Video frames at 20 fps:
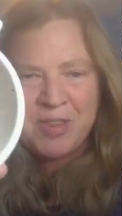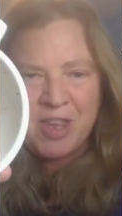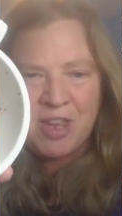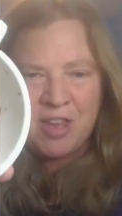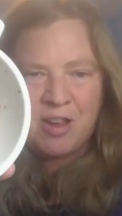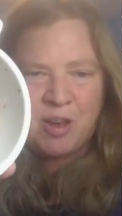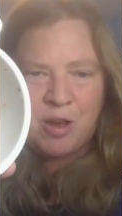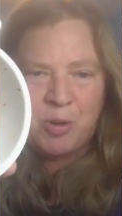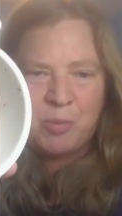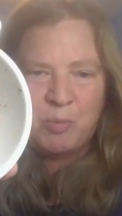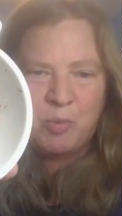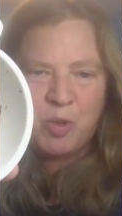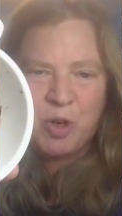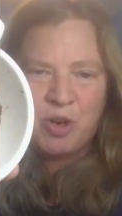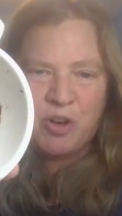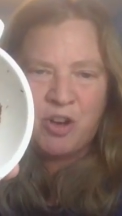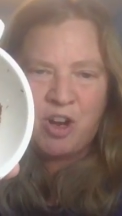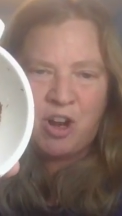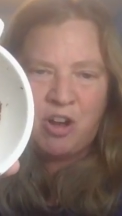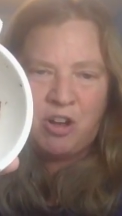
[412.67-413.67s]
um,
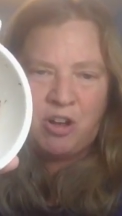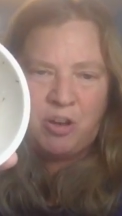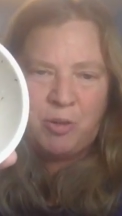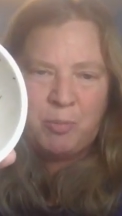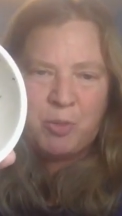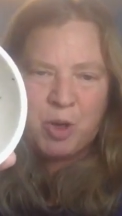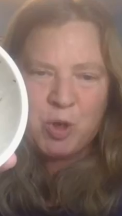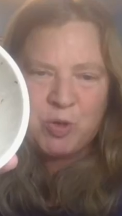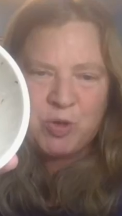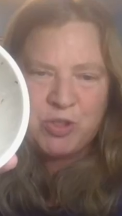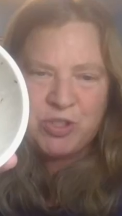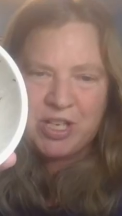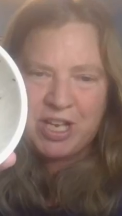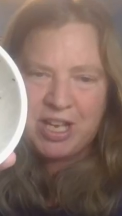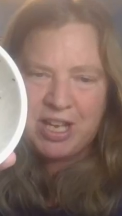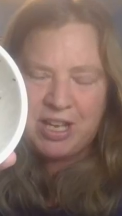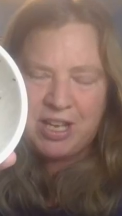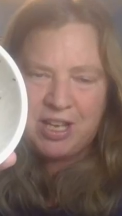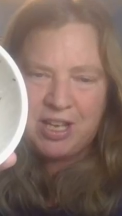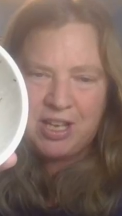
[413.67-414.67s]
where I'll post
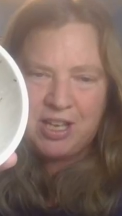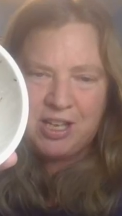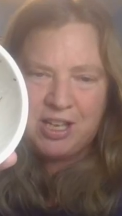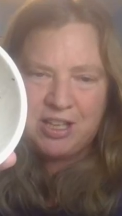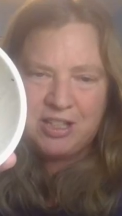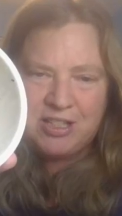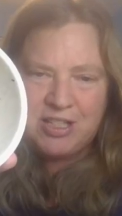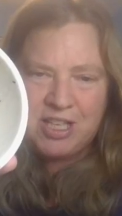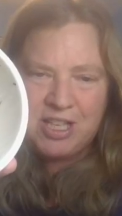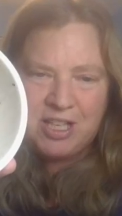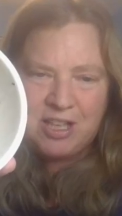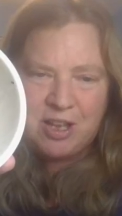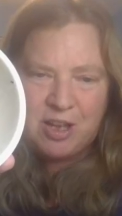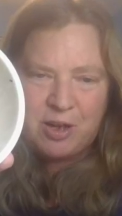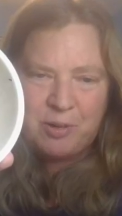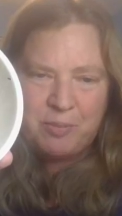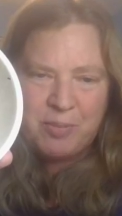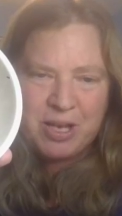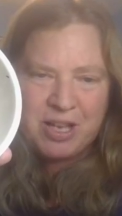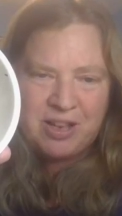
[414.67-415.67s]
a
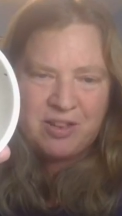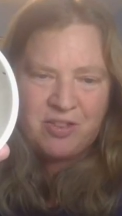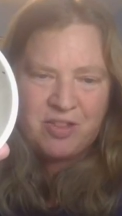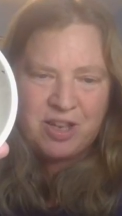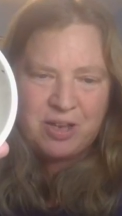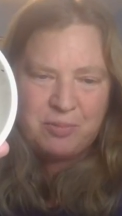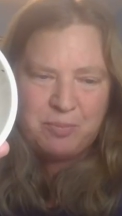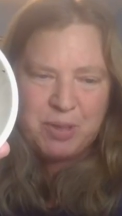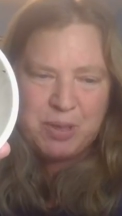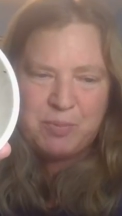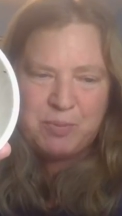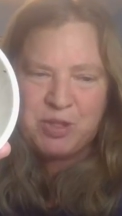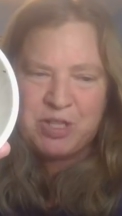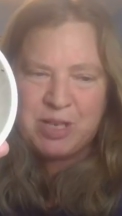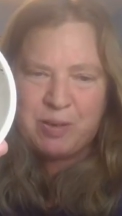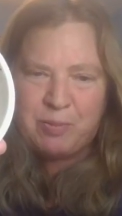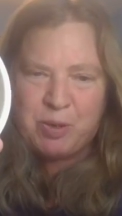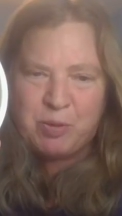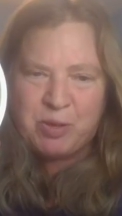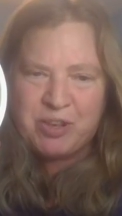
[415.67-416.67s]
teacup, and then people
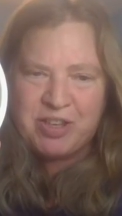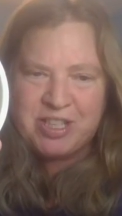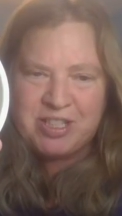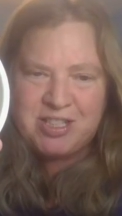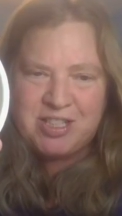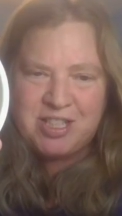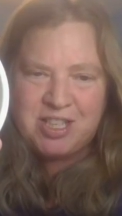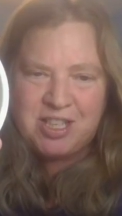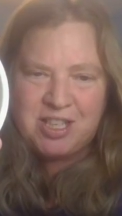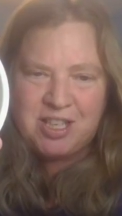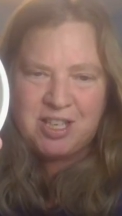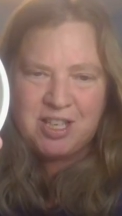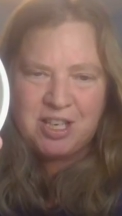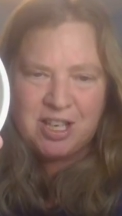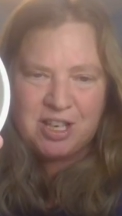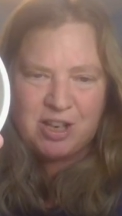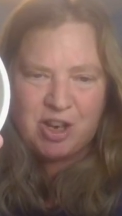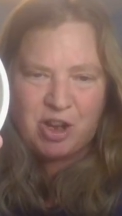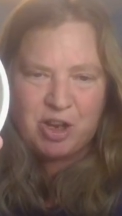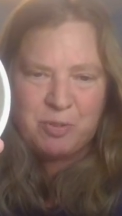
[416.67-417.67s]
tell me what they see,
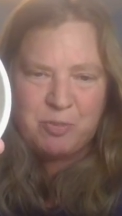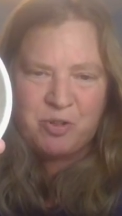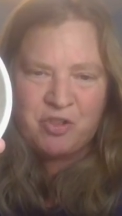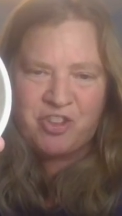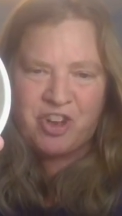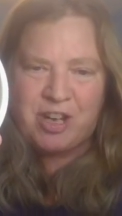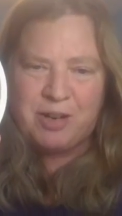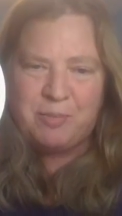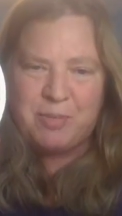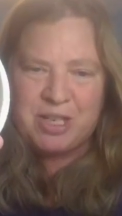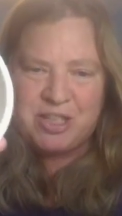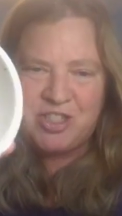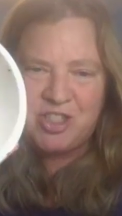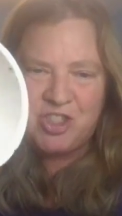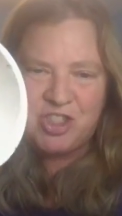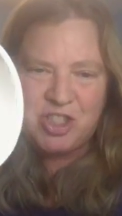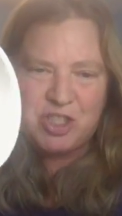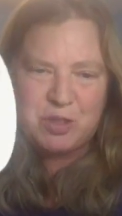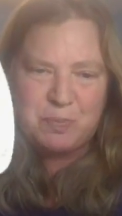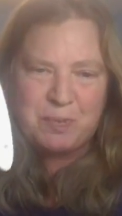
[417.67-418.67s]
and I provide
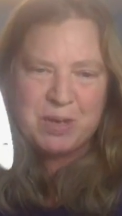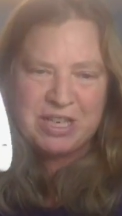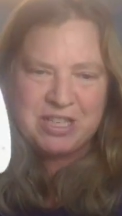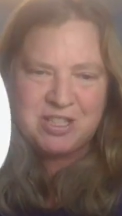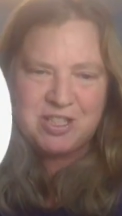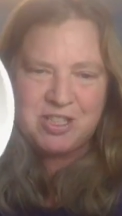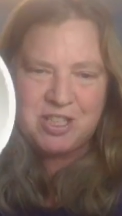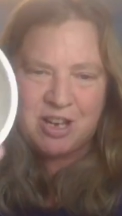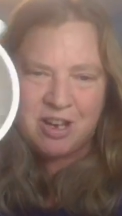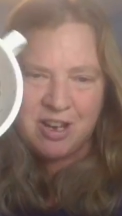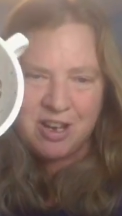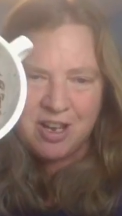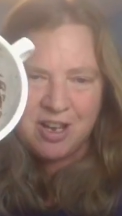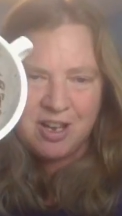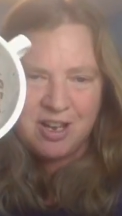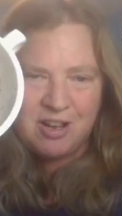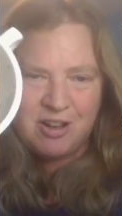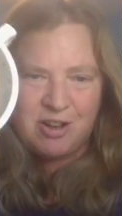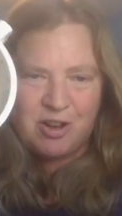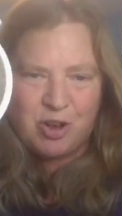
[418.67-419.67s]
messages based
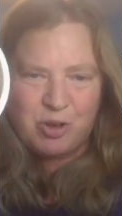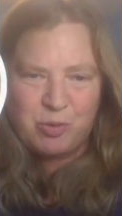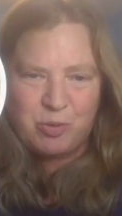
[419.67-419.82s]
on